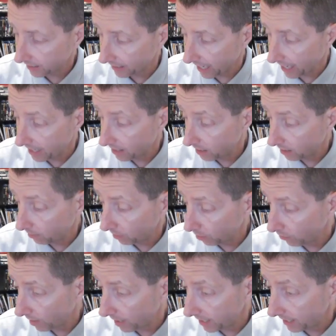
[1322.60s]
and the
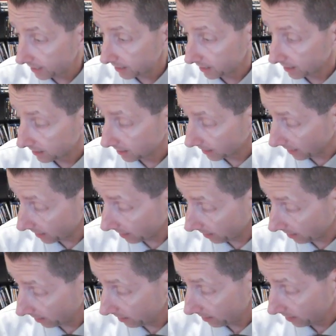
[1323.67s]
Blu-rays. This is
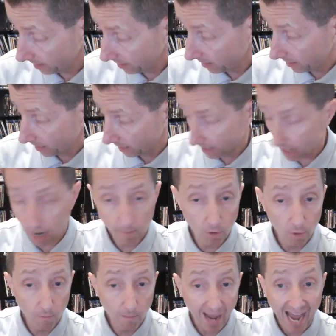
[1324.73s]
a
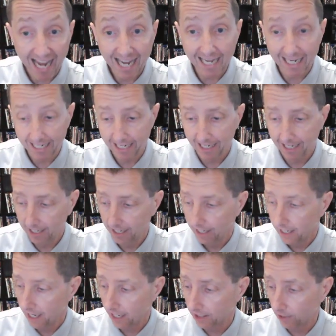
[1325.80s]
combo pack,
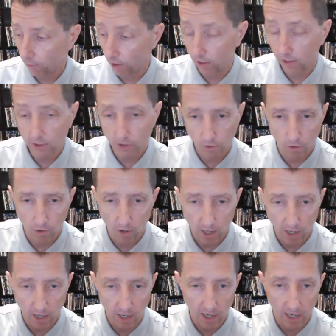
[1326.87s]
as it were. So,
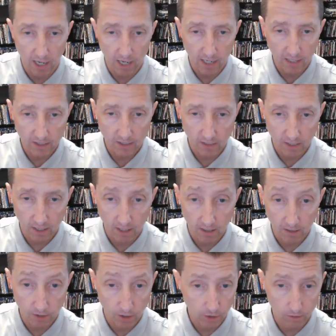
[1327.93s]
and it's
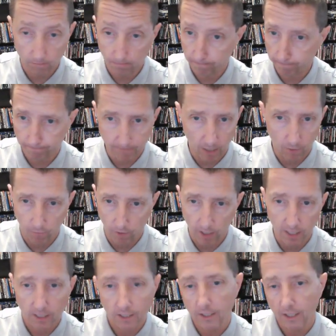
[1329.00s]
just
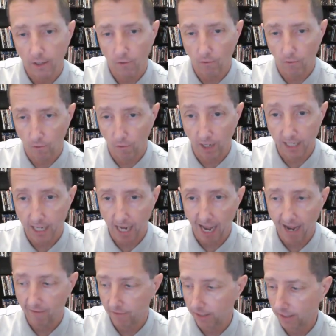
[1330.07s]
really great to
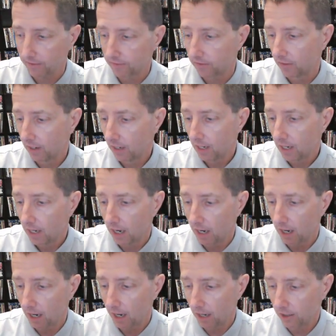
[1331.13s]
have this.
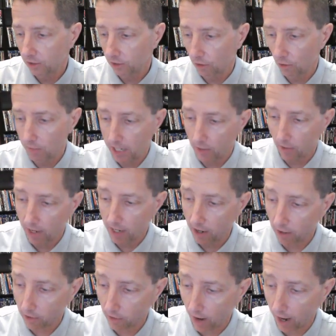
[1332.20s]
So many great
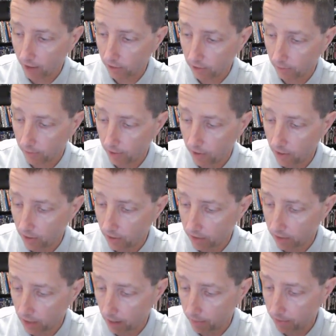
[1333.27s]
character actors appear
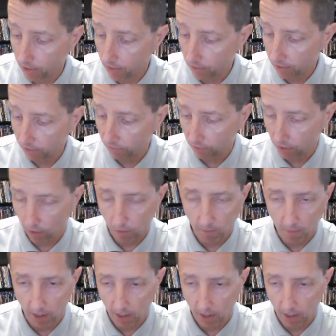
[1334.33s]
in this film